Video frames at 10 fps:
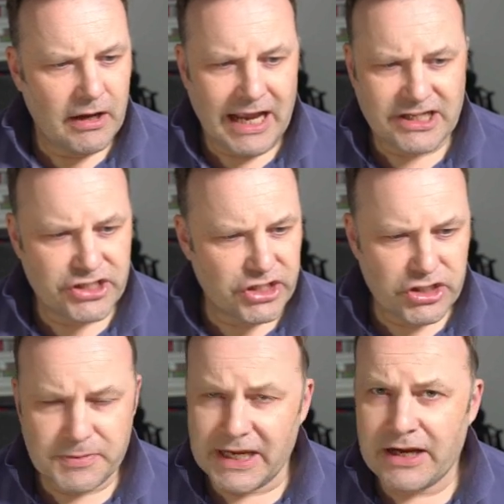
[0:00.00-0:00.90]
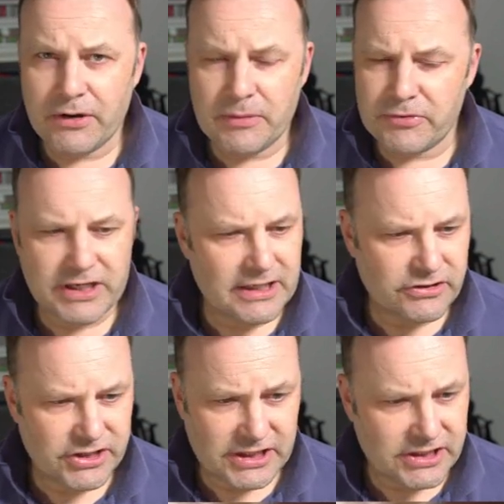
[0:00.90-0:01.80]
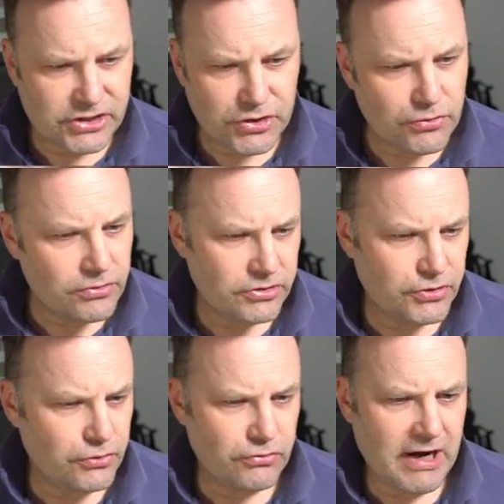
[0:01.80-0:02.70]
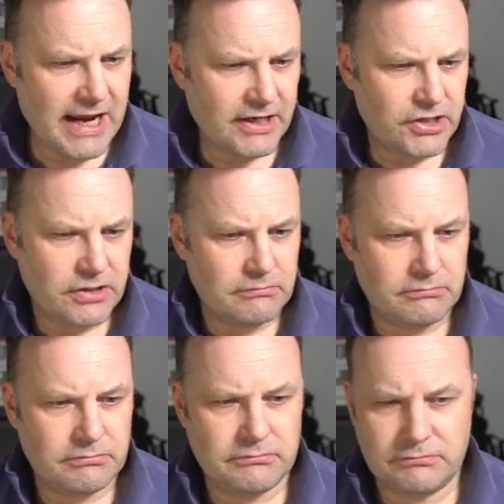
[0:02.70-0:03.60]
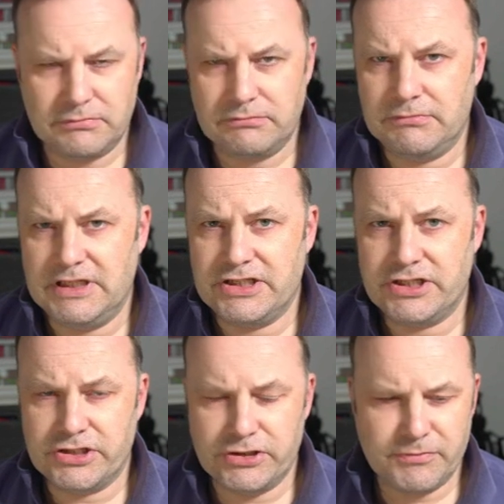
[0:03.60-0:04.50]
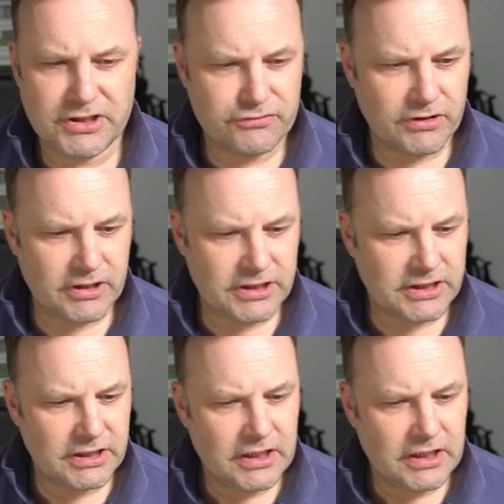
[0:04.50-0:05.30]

excuse me how I pronounce this, Touareg, let's assume that's right.